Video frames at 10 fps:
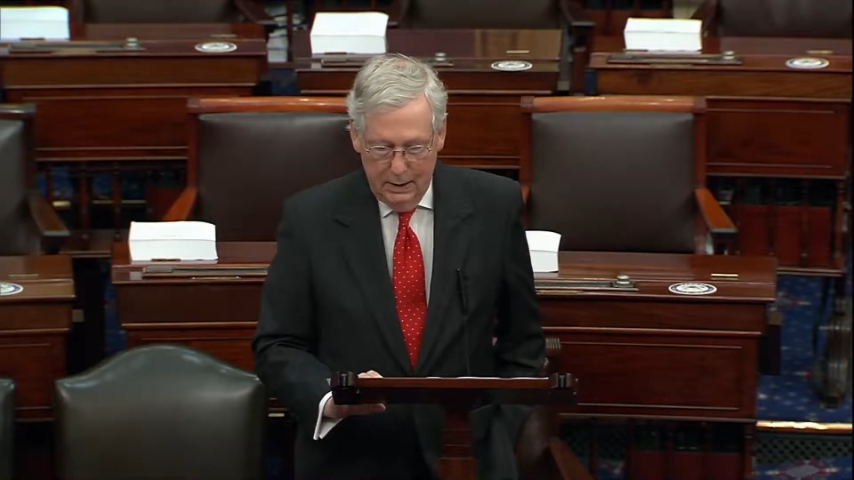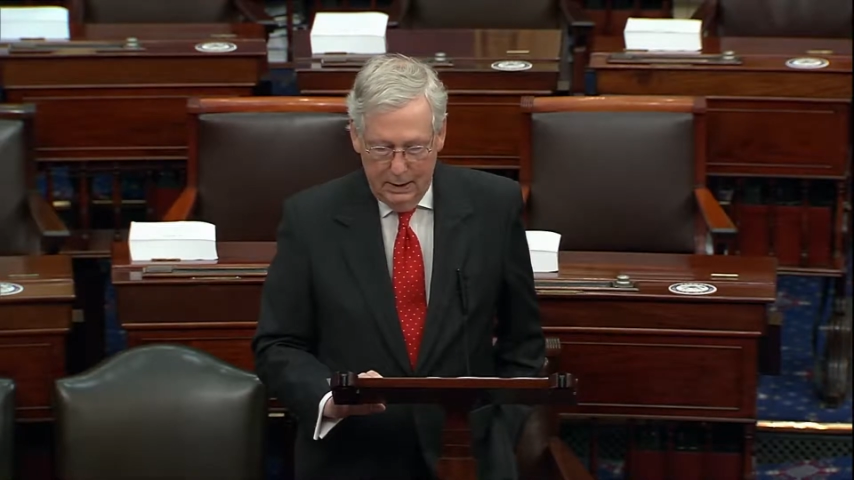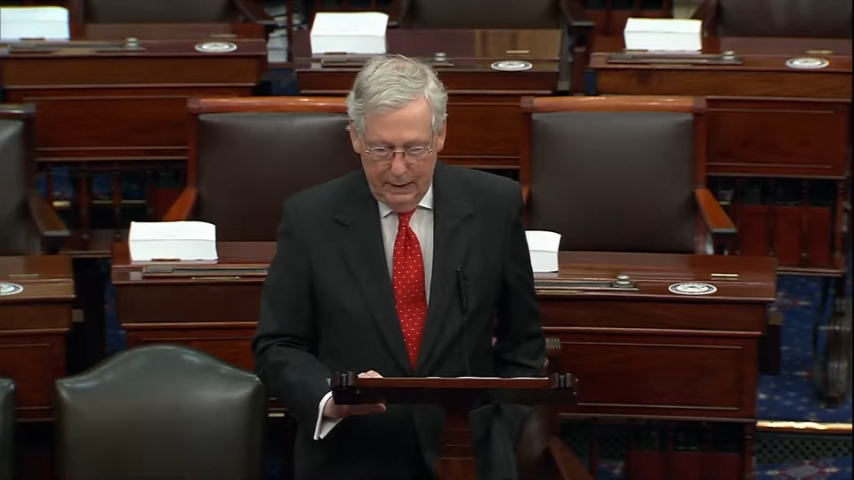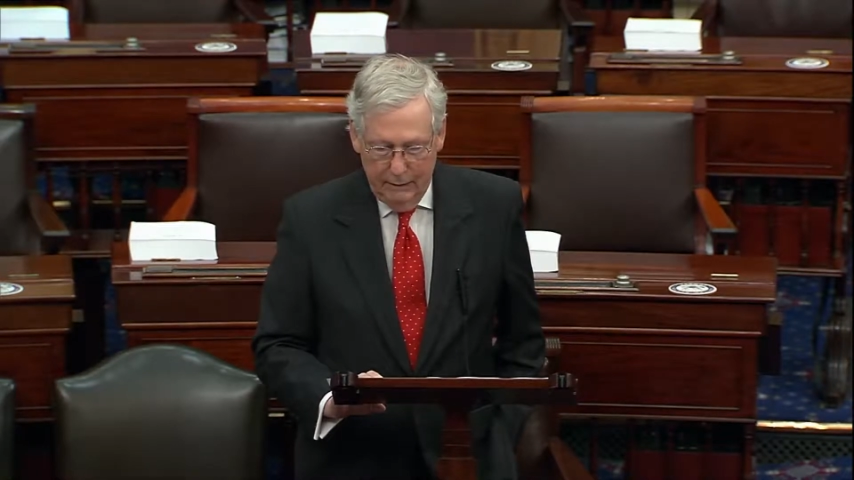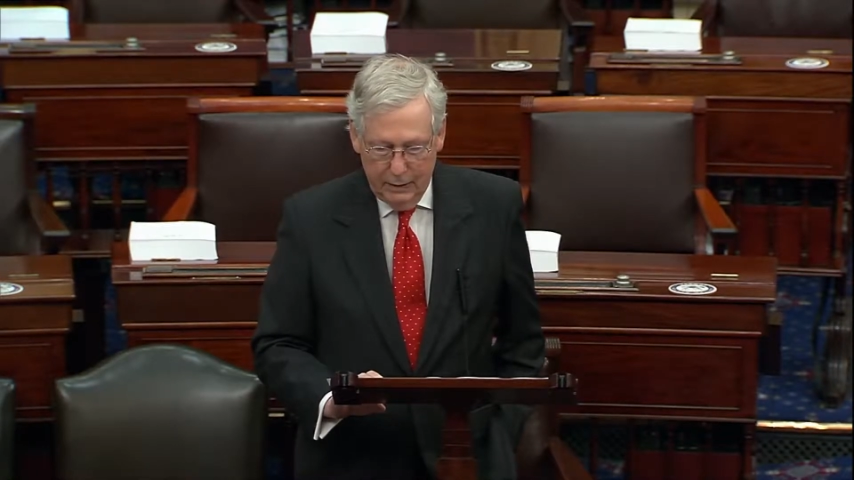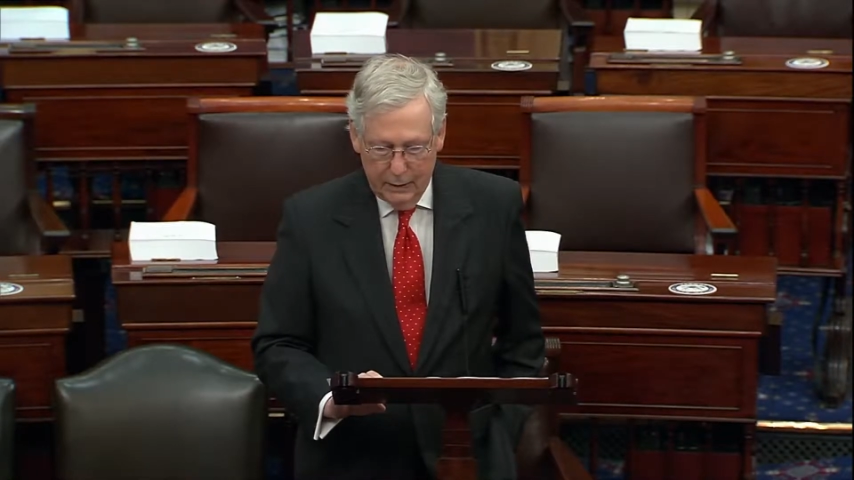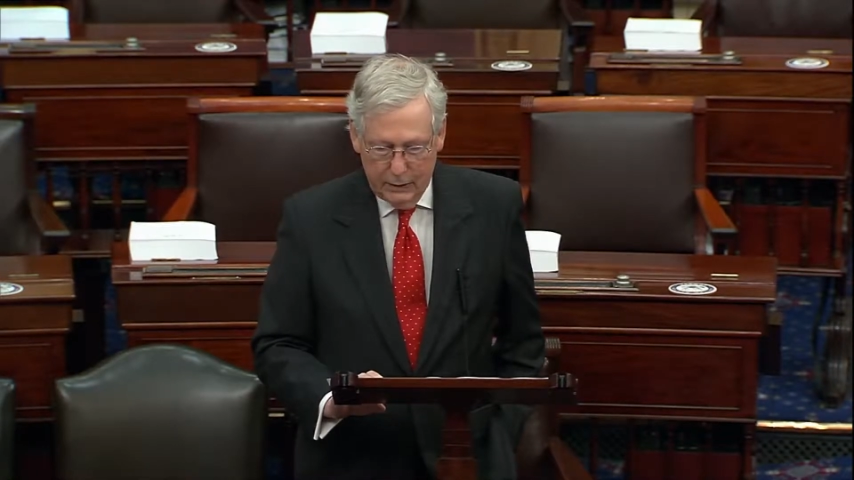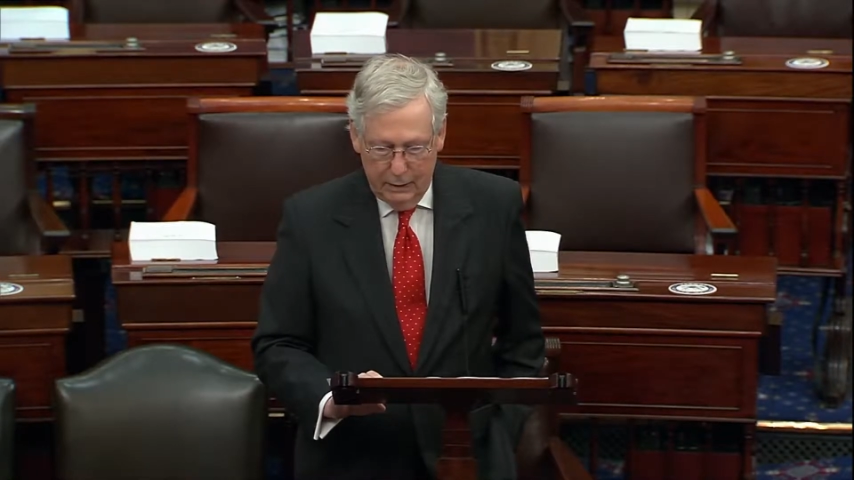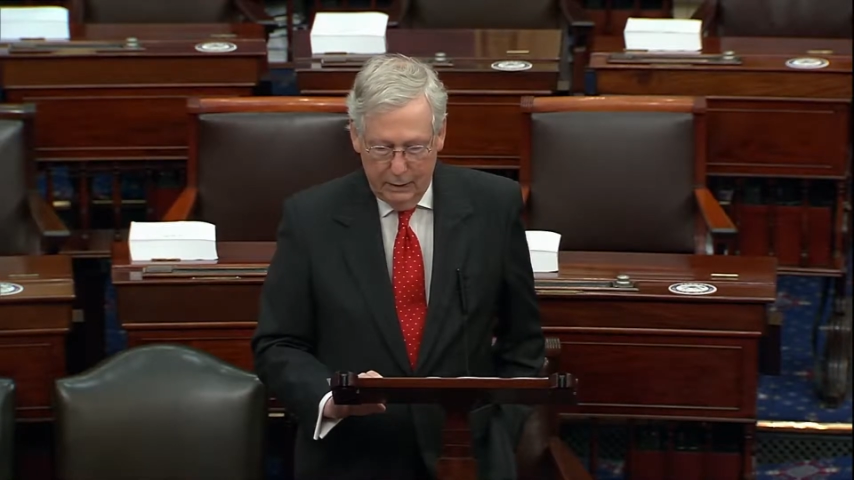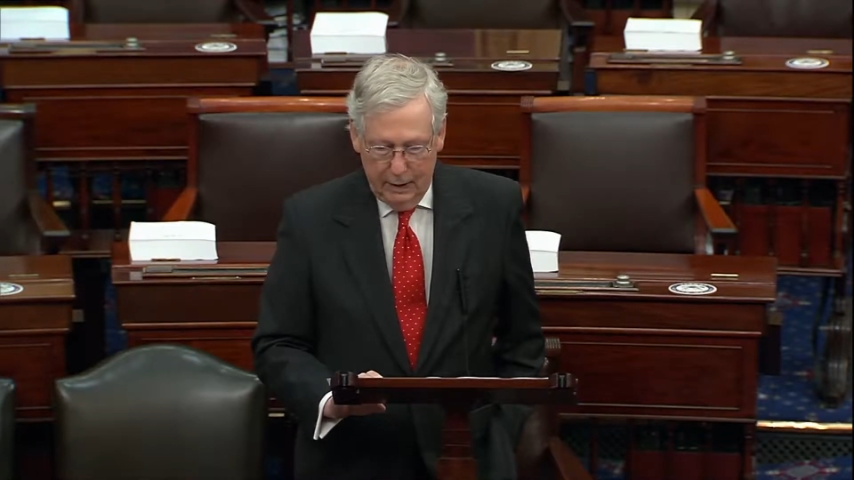even
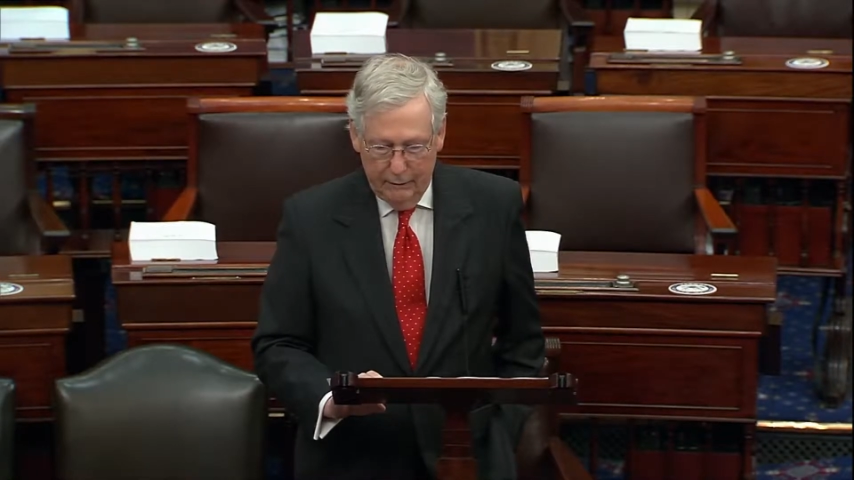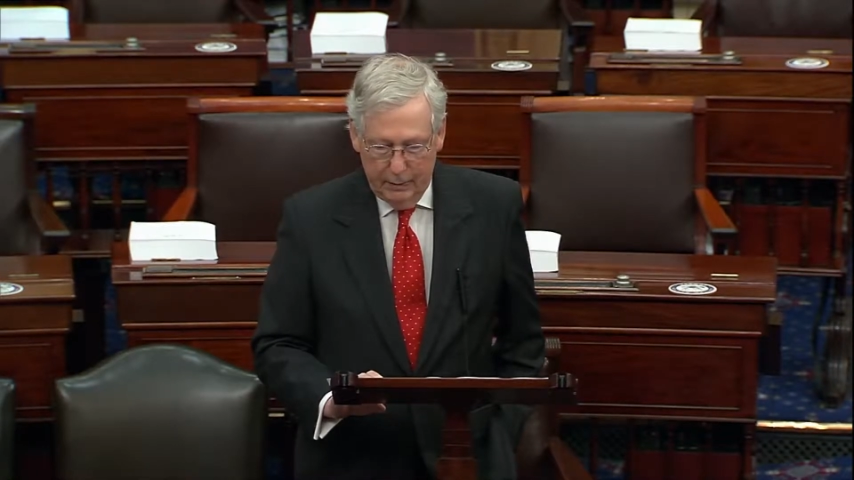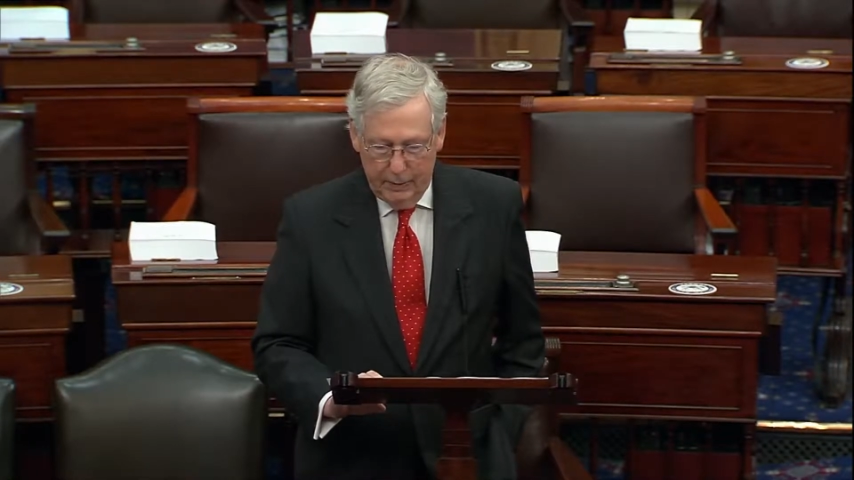center left